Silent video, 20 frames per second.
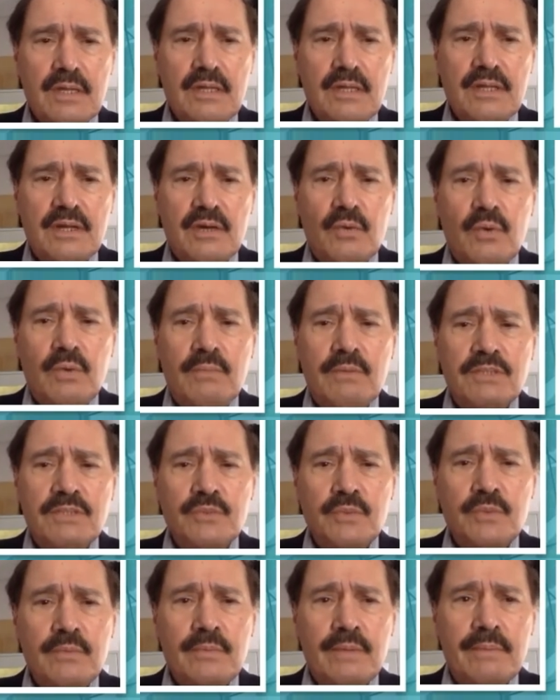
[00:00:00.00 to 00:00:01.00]
Now, we must
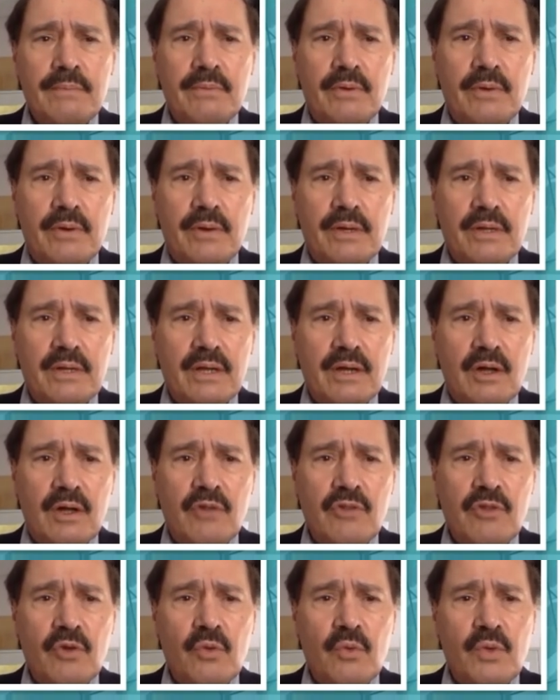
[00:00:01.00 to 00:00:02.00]
remember,
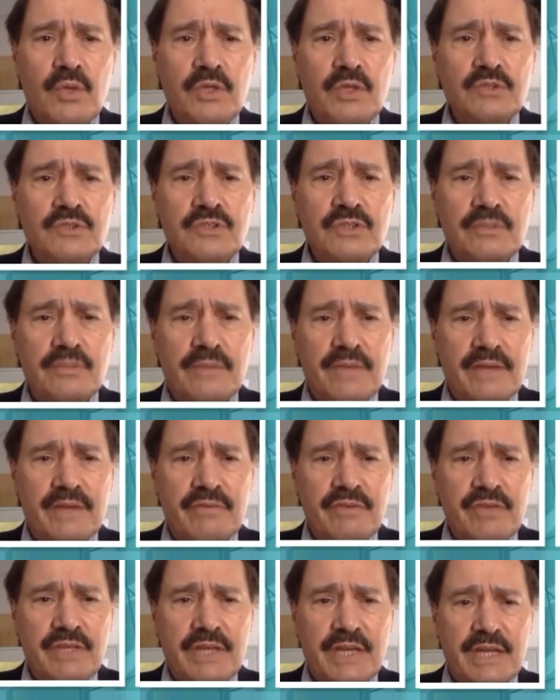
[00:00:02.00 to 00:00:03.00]
although we use them
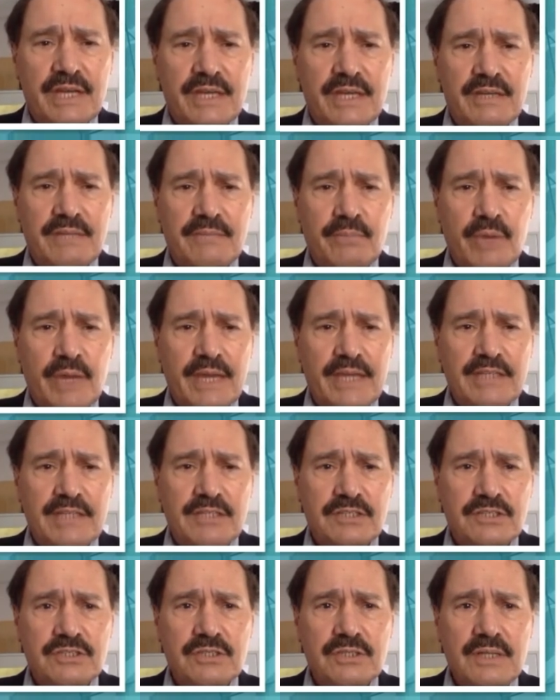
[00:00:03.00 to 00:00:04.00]
every day in
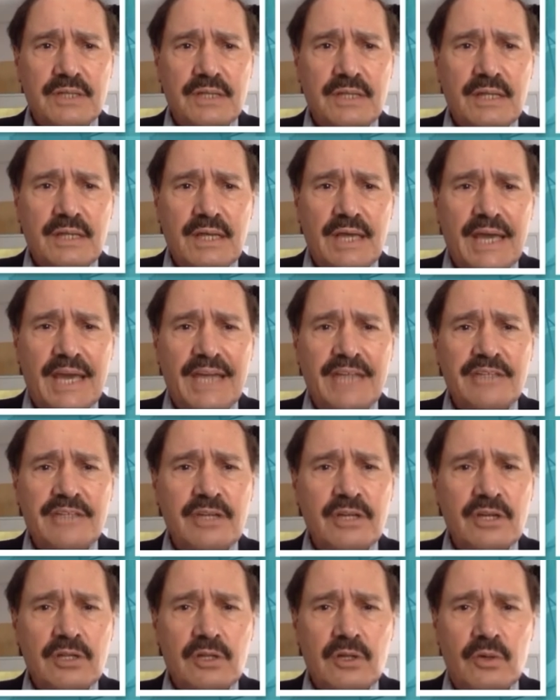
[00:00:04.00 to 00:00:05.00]
practice,
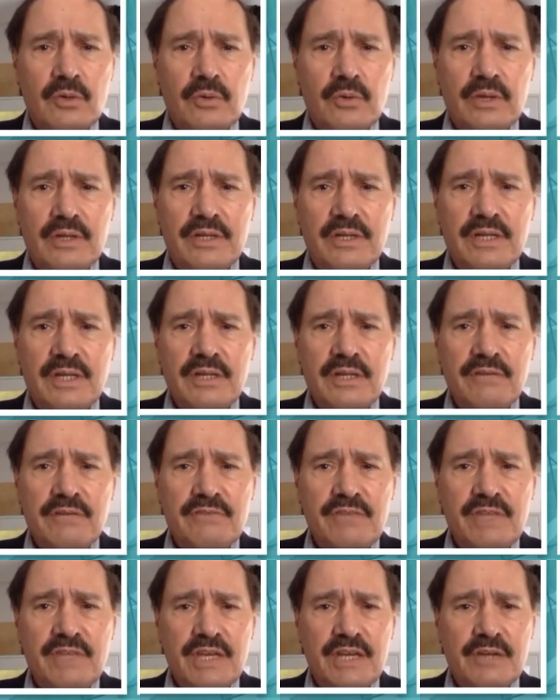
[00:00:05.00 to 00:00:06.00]
acting alone, none of
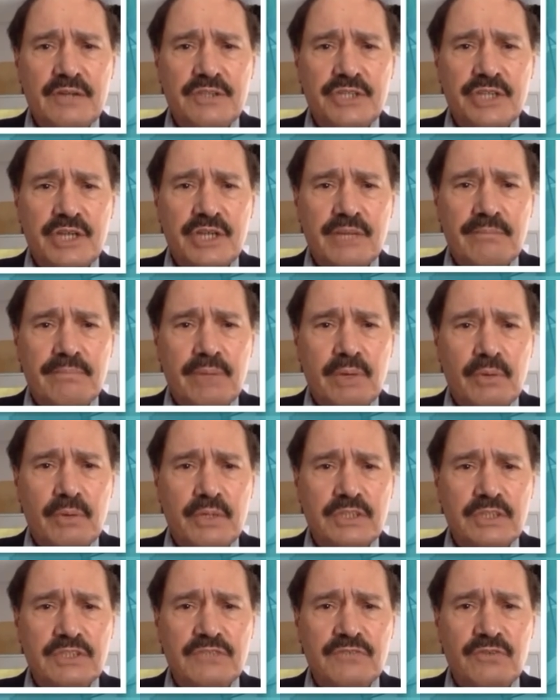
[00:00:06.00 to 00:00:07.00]
the energy
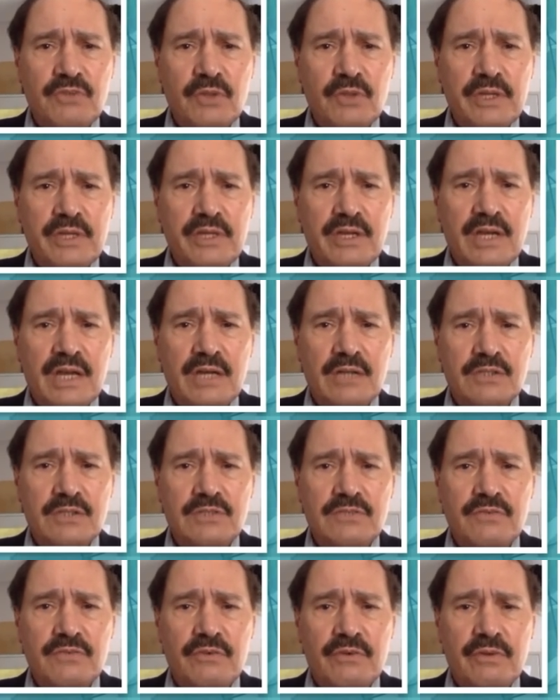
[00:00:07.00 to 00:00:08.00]
components fully accounts
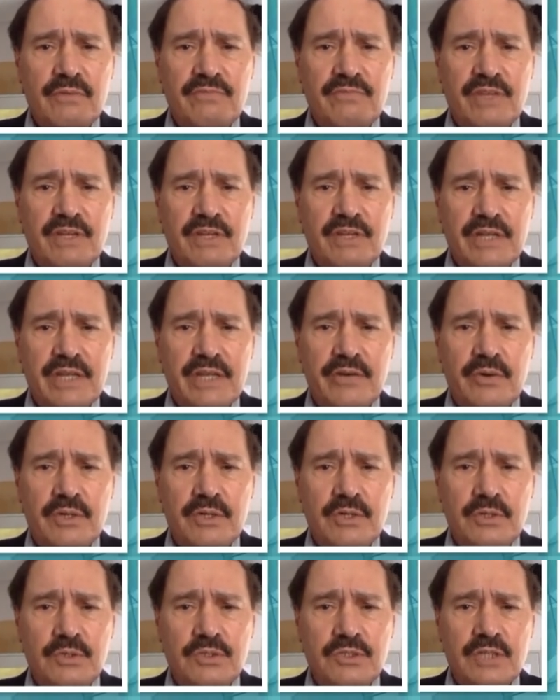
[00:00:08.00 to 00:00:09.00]
for
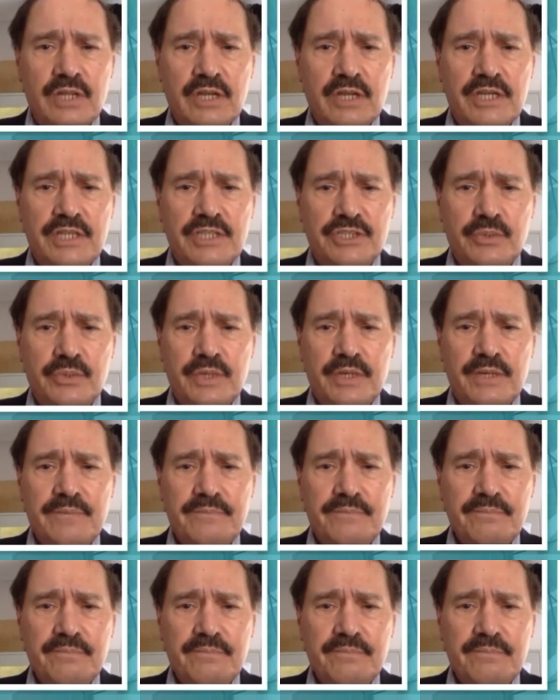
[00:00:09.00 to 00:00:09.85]
ventilator-induced lung injury.